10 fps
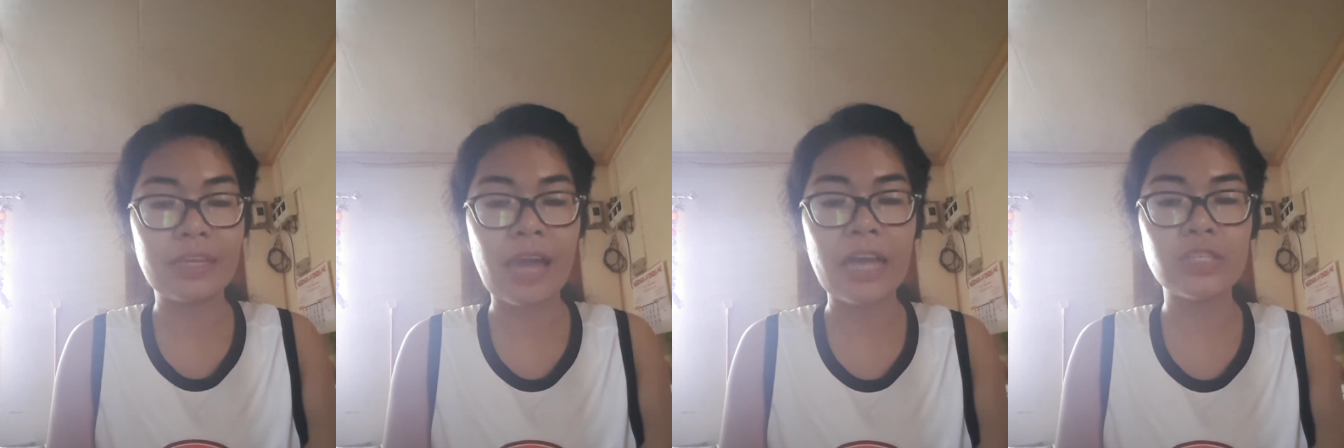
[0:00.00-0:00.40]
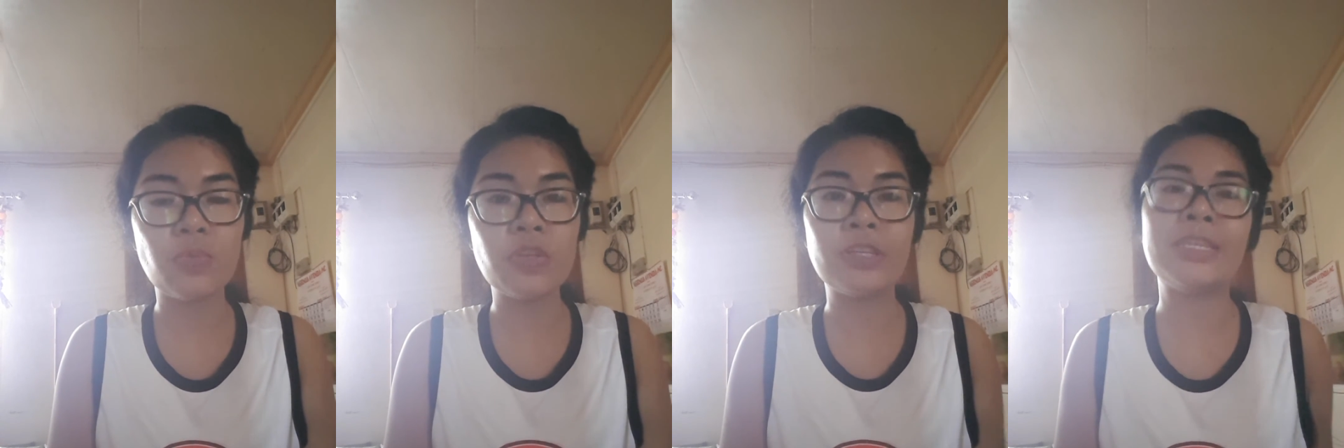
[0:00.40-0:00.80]

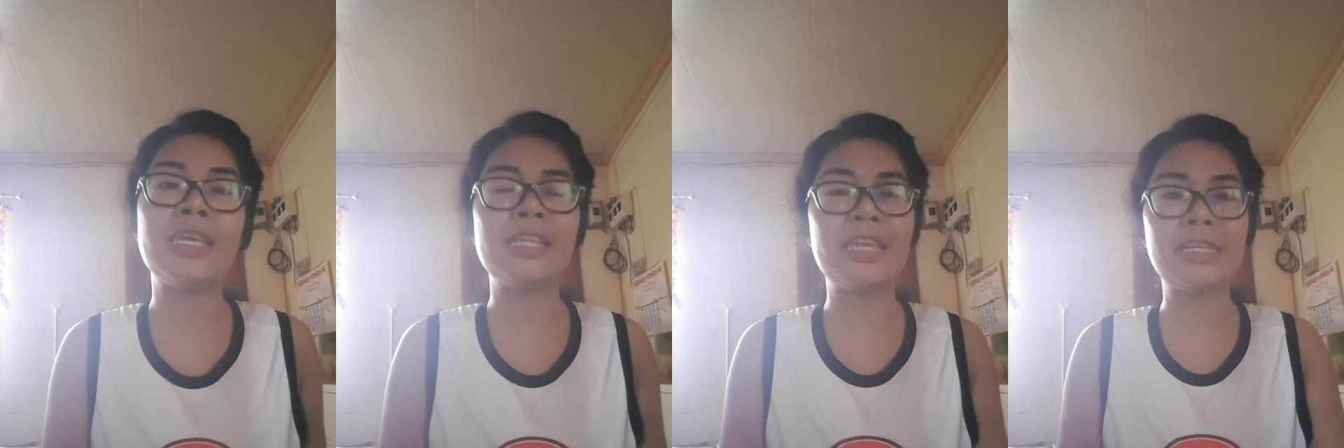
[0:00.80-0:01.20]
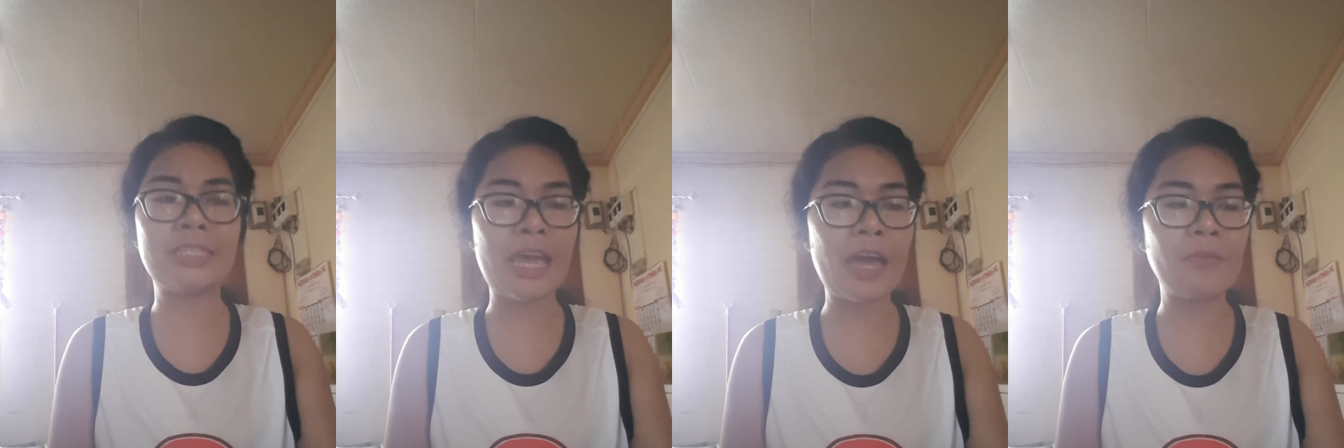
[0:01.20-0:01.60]
guys, when you're taking the
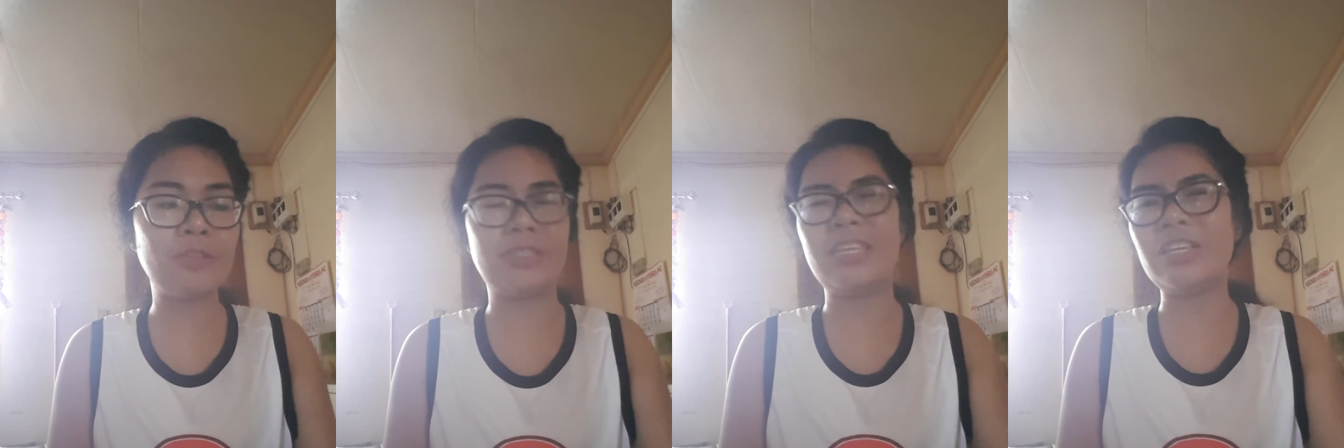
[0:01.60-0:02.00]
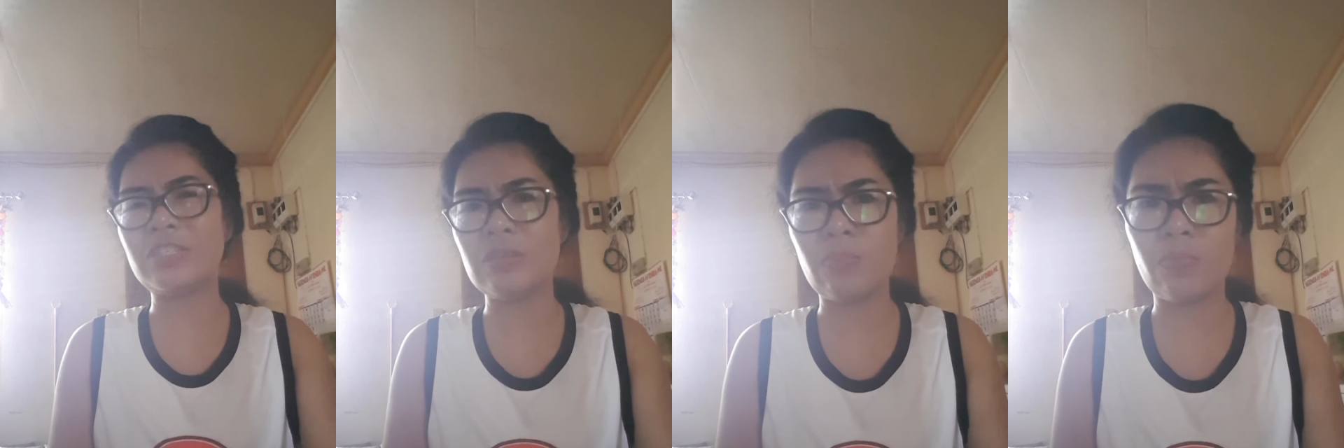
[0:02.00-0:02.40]
exam, just take a
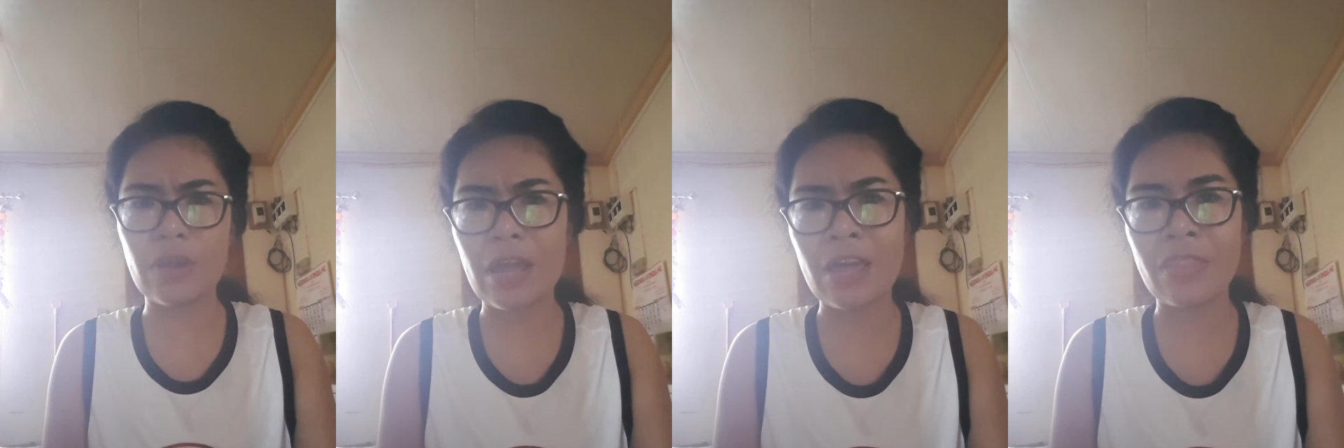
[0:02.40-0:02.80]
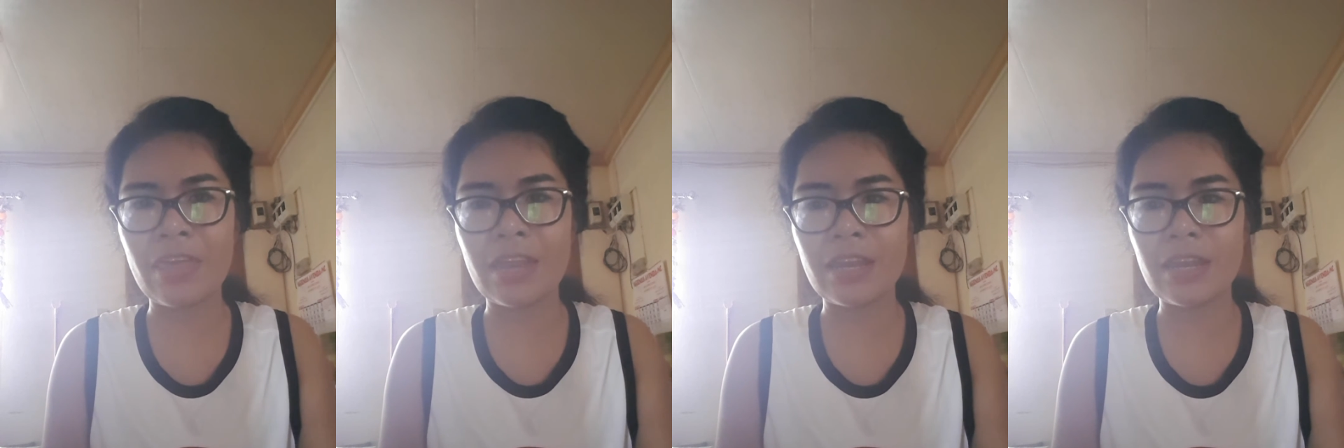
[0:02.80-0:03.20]
deep breath.
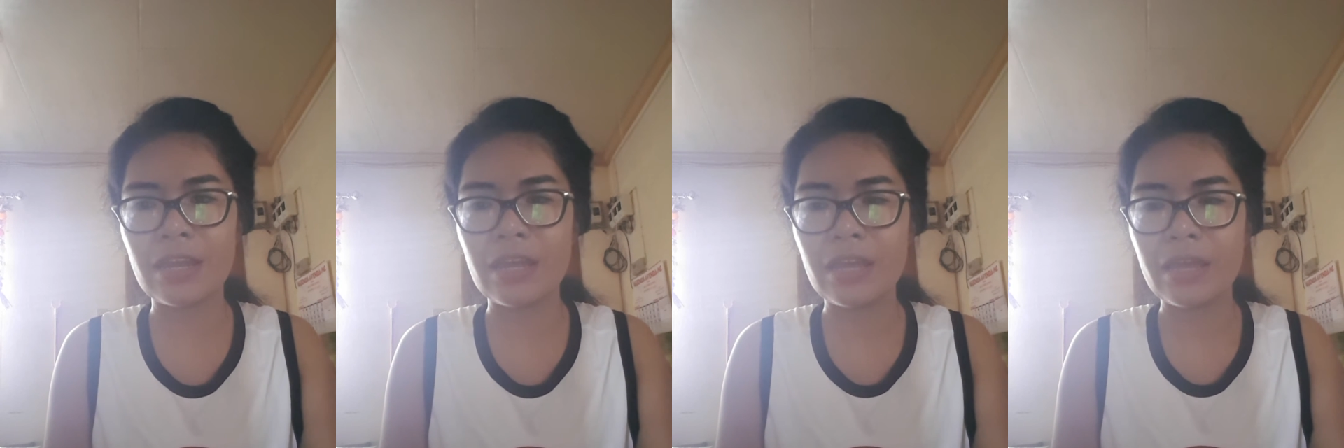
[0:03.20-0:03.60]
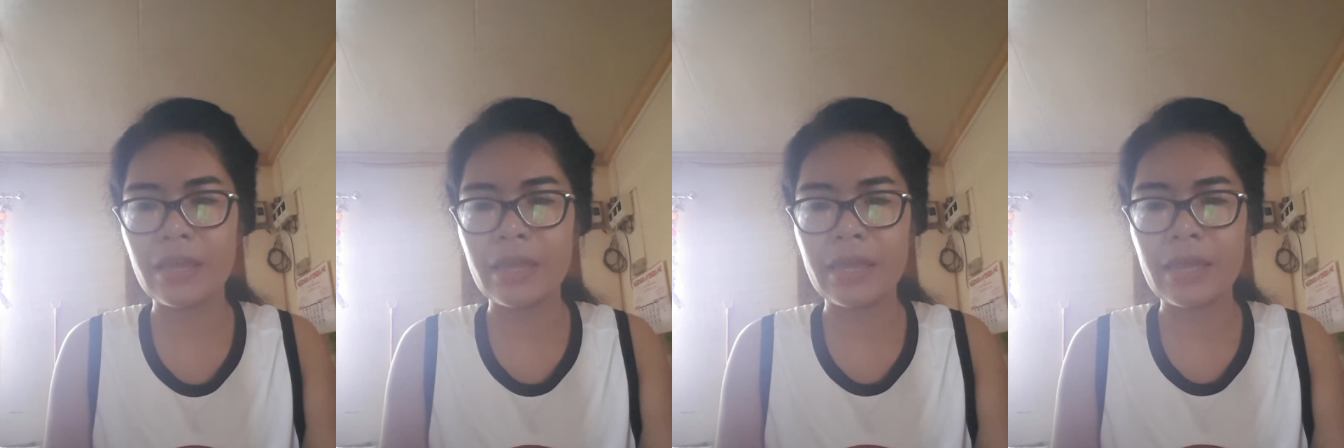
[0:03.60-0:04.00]
And
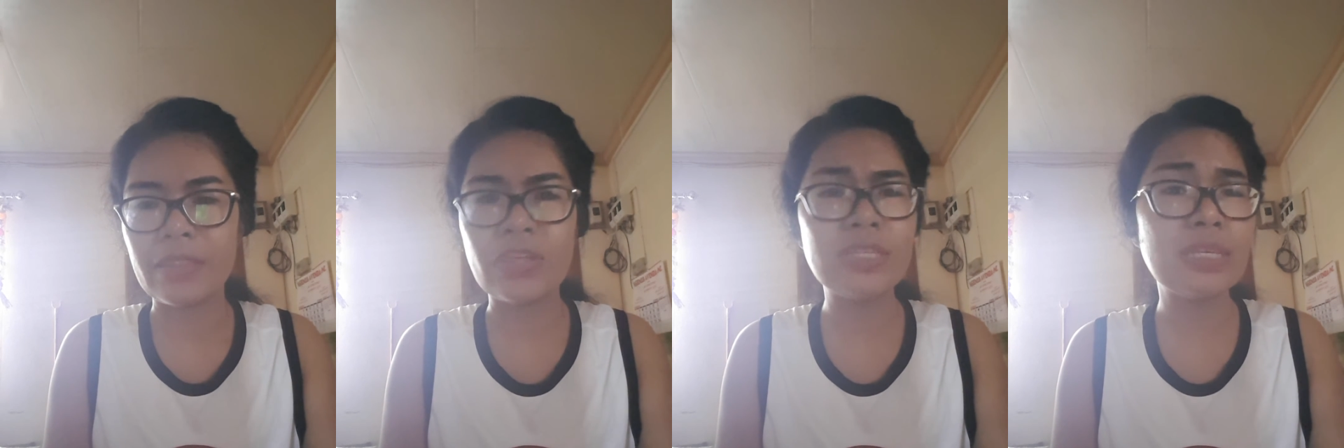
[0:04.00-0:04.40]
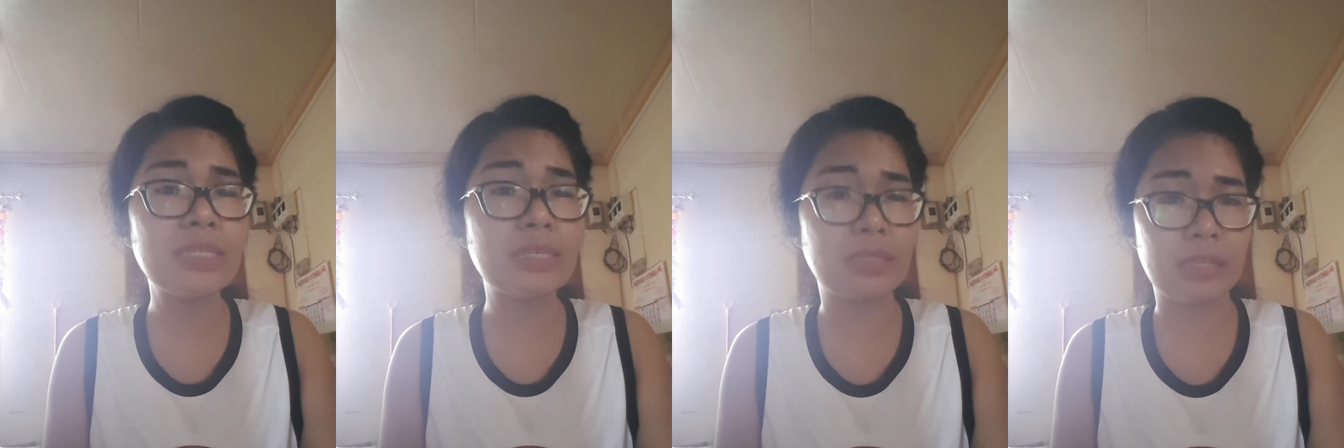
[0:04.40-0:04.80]
this
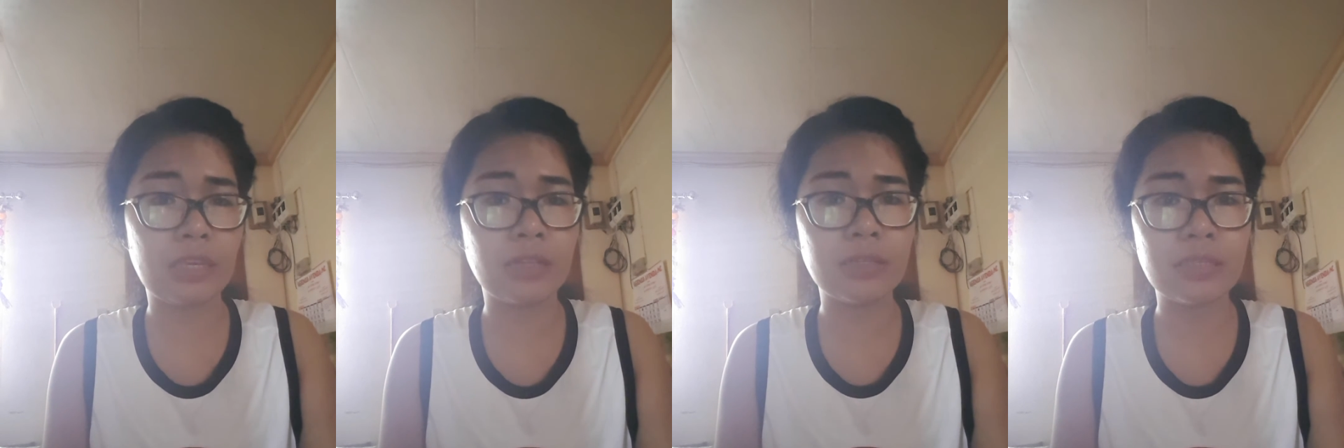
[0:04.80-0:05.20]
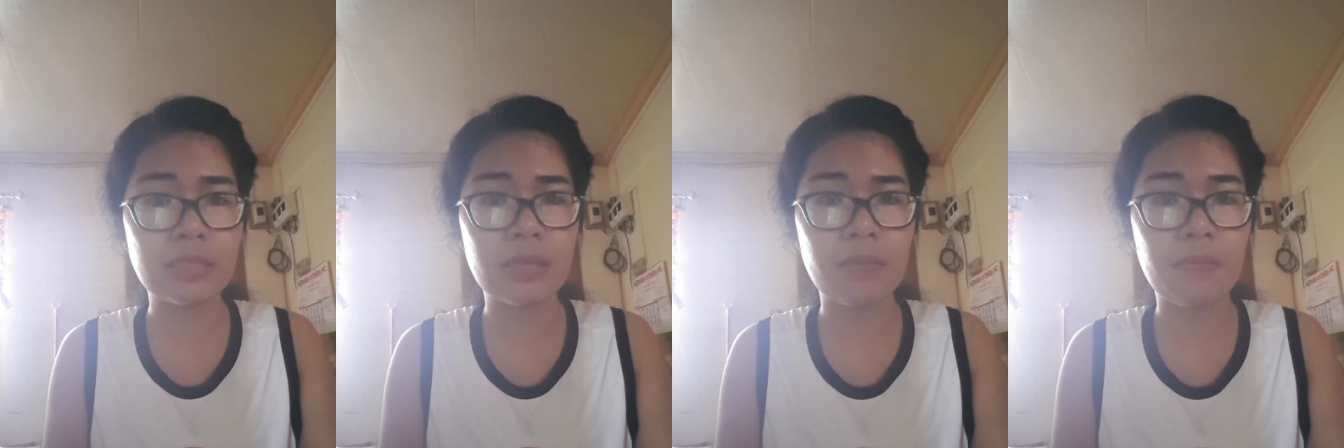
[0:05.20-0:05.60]
is a
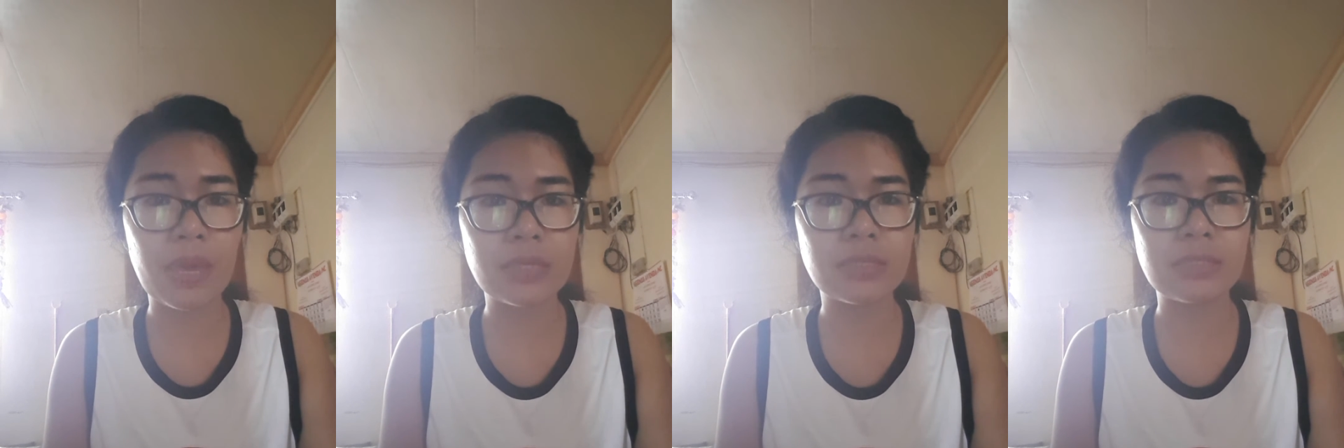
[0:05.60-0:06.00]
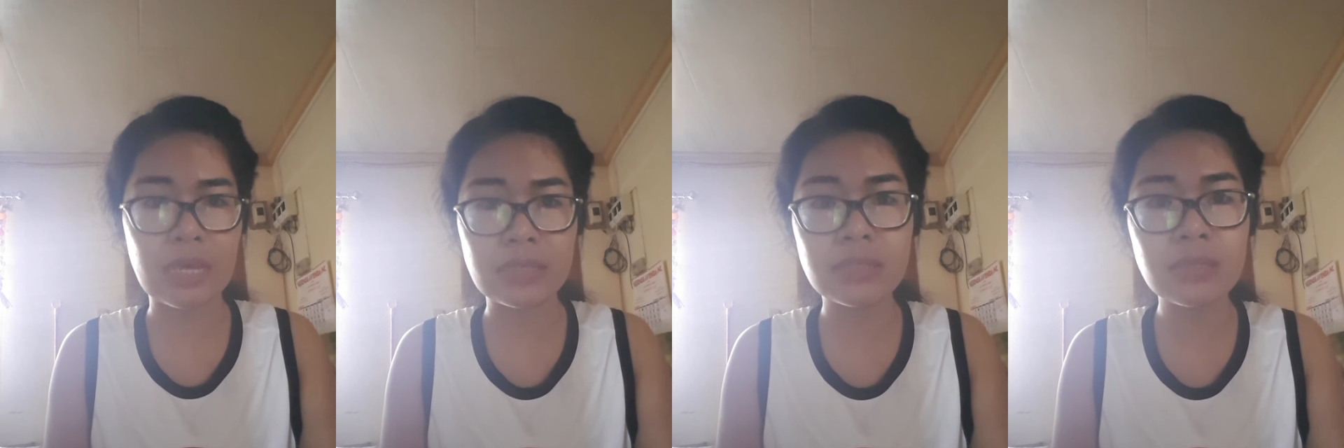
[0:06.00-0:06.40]
skills-based
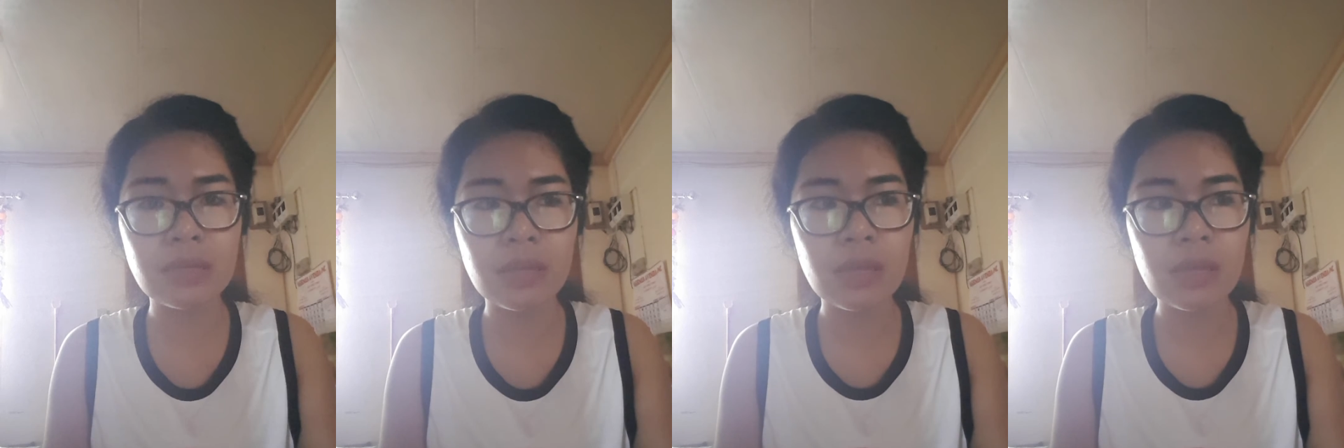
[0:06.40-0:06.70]
test.